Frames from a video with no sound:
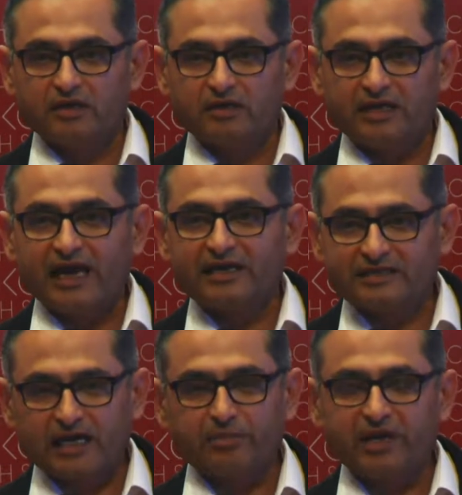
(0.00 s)
That is
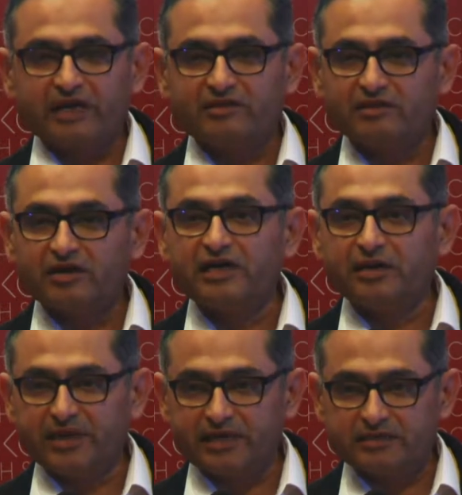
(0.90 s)
happening in 30
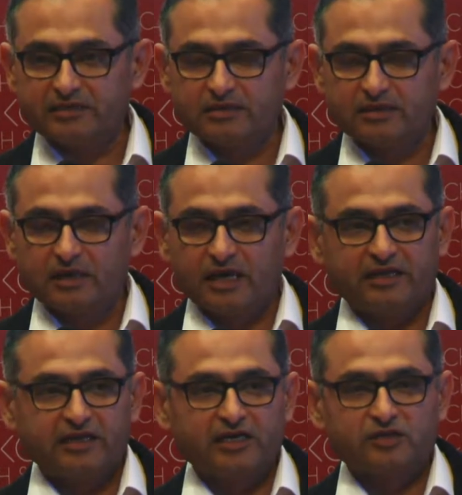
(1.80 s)
minutes. And
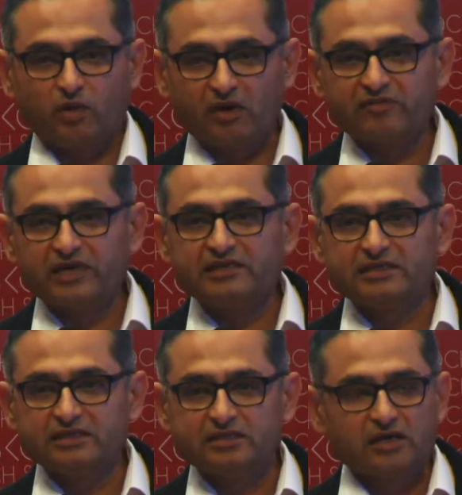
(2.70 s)
that is one of the
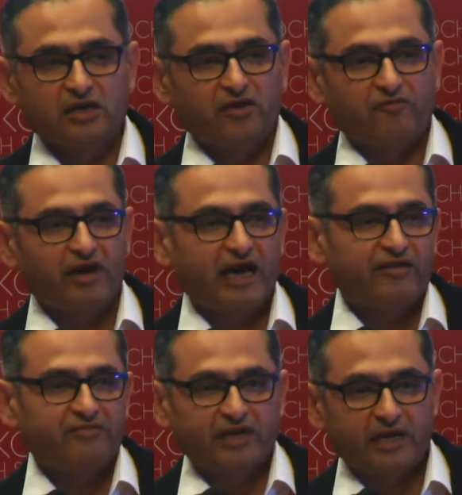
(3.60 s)
reasons why
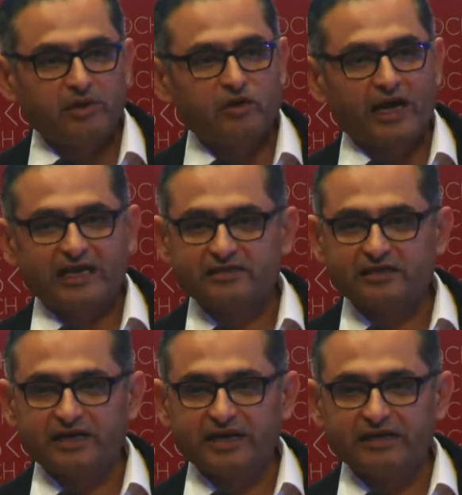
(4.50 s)
we are able to
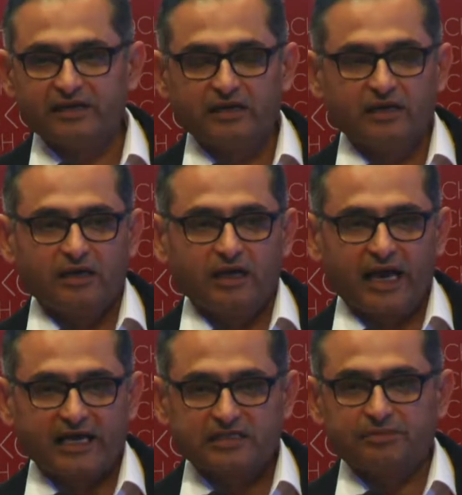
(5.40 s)
accelerate
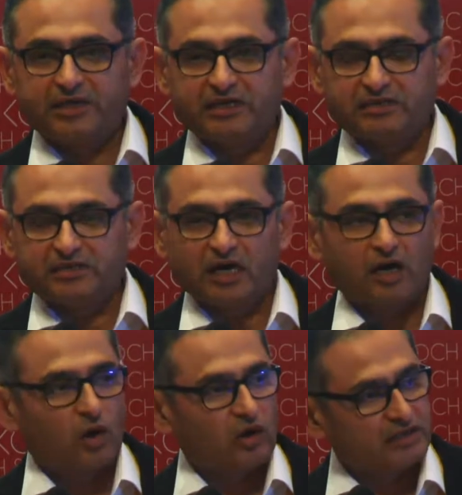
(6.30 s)
acceptance
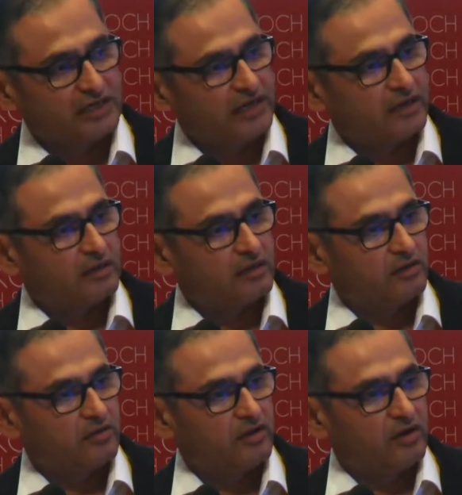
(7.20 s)
across India.
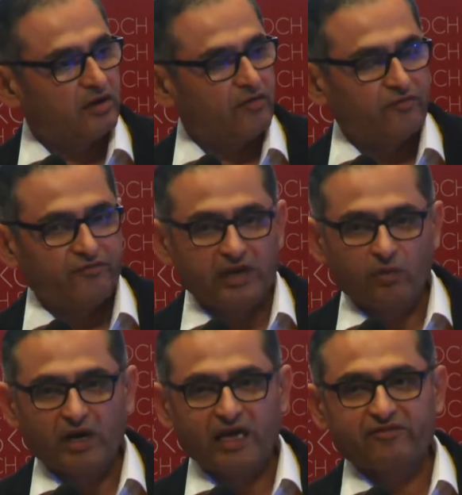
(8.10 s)
We are
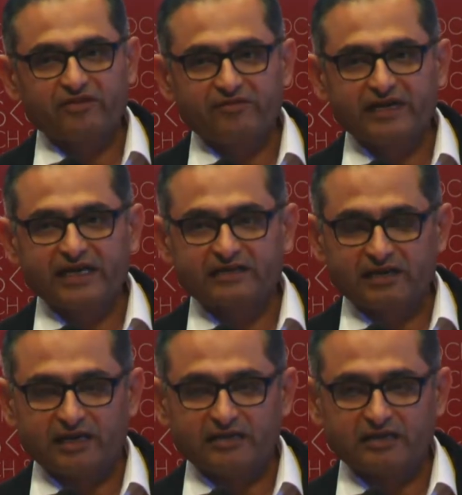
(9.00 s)
working with fintechs
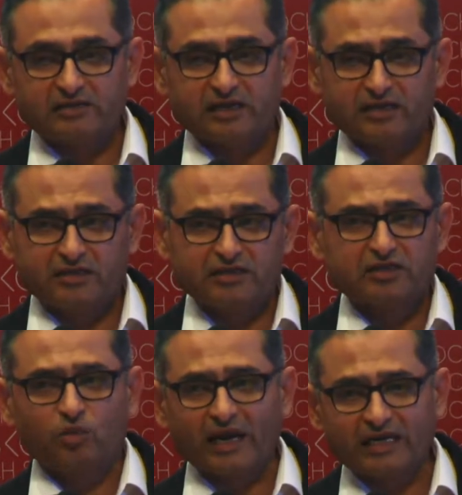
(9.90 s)
like this. This is
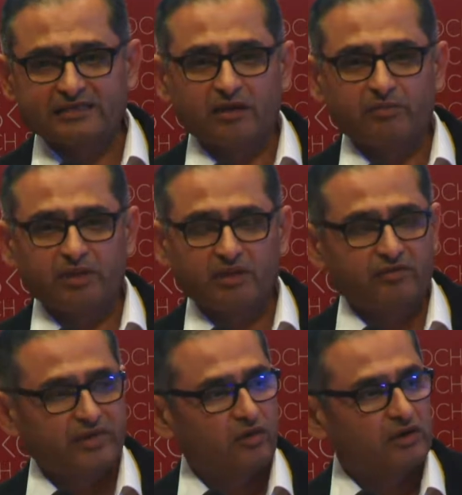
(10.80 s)
one example.
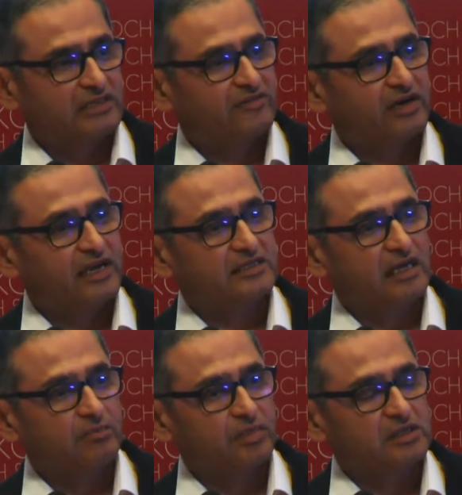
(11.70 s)
We've got several
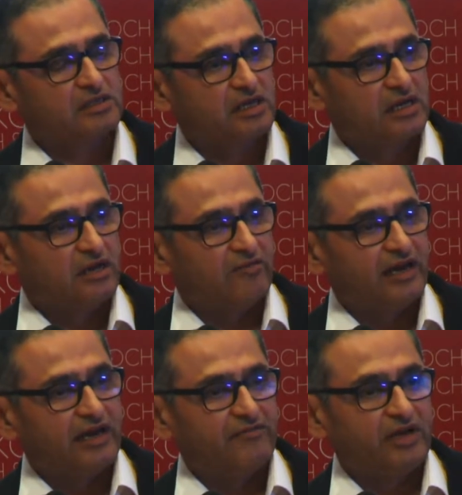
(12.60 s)
examples
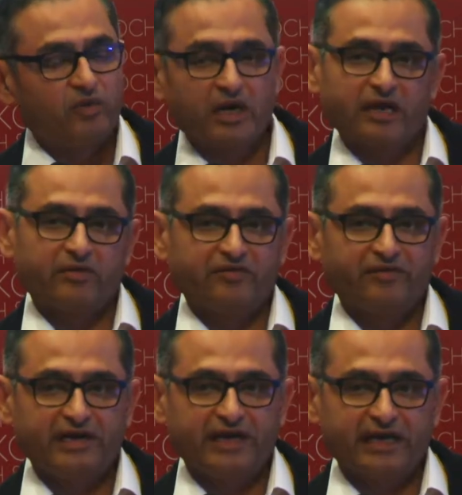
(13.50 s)
where we are working with
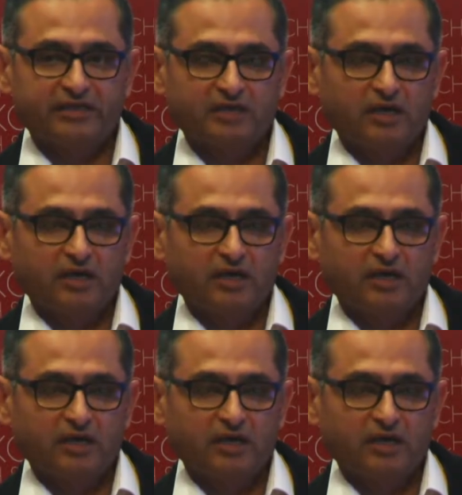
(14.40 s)
fintechs.